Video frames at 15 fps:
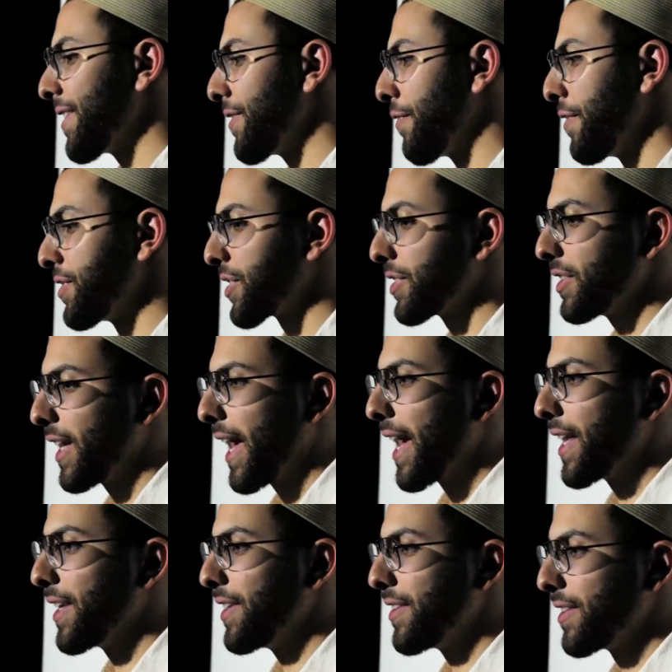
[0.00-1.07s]
physically
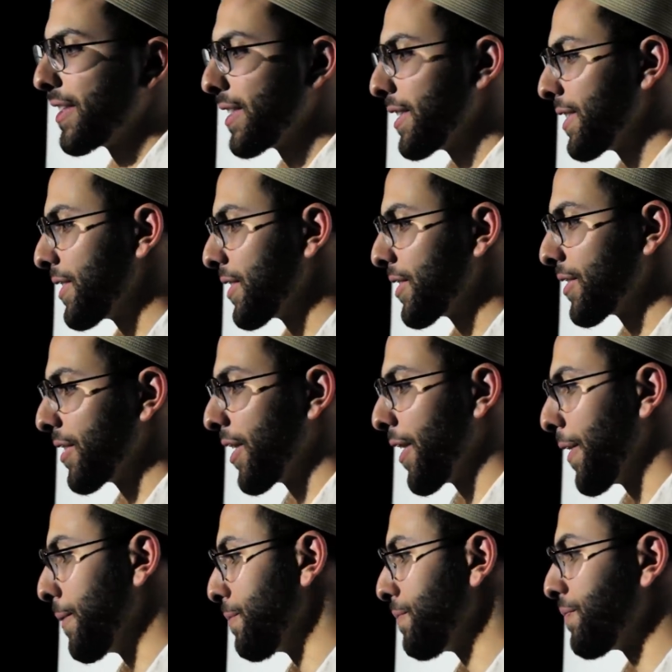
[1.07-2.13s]
and
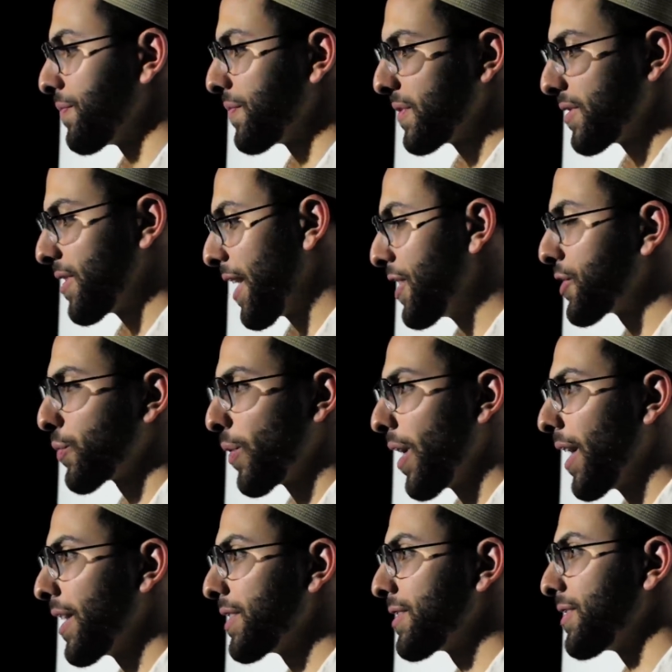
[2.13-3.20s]
um, taste
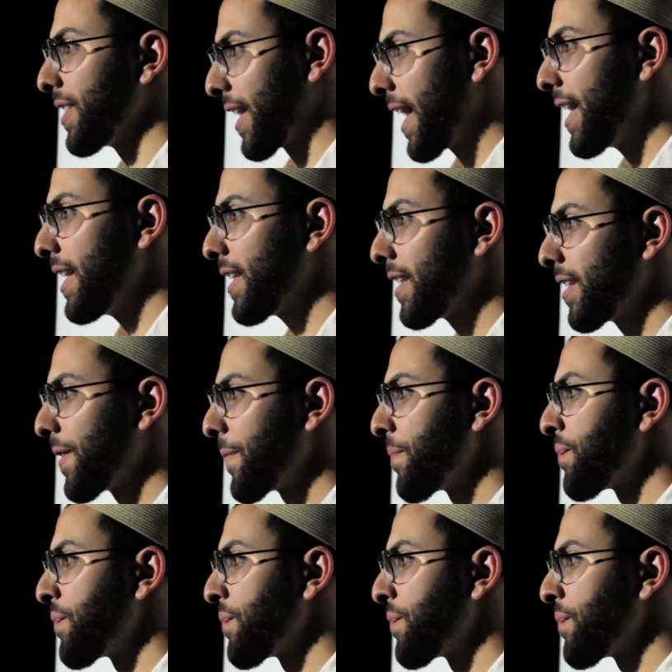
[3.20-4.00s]
wise the cake.